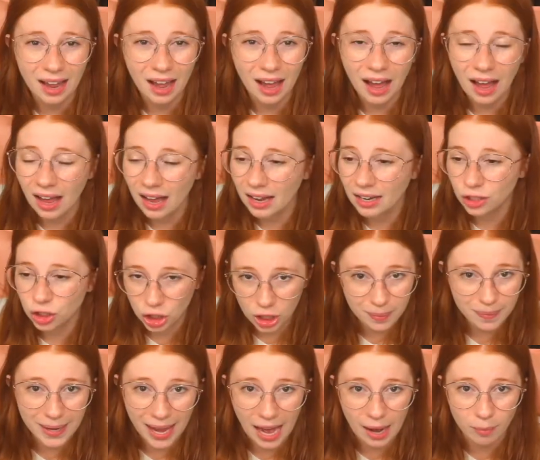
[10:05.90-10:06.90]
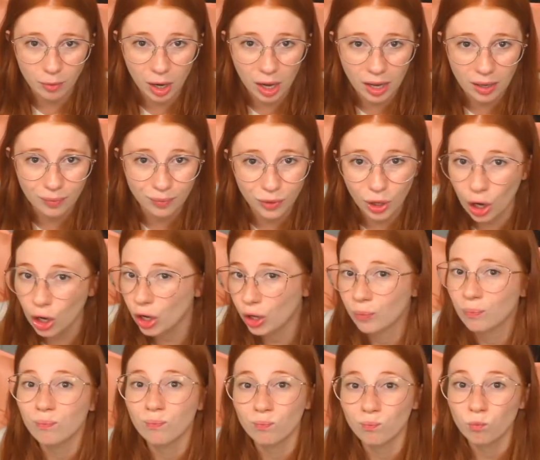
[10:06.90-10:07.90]
a cheap camera look
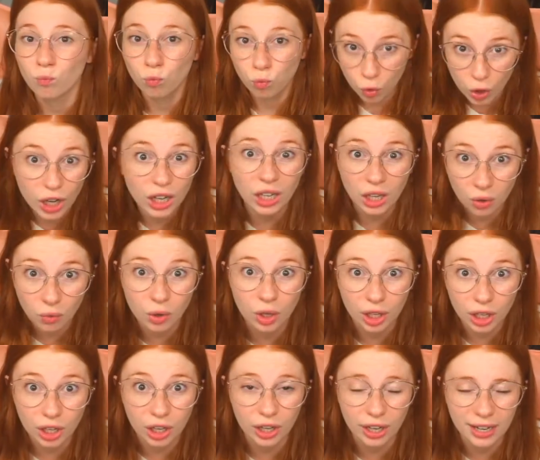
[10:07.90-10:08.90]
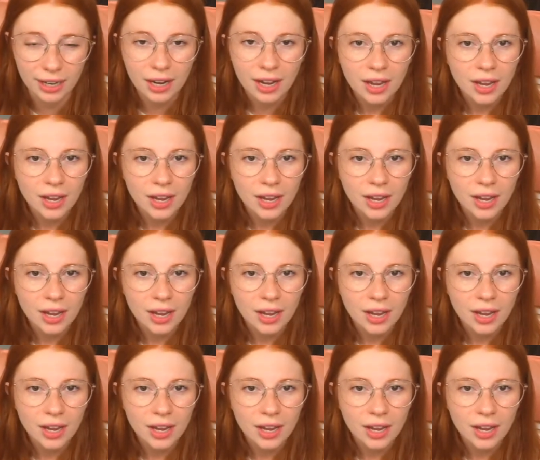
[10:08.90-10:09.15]
really good.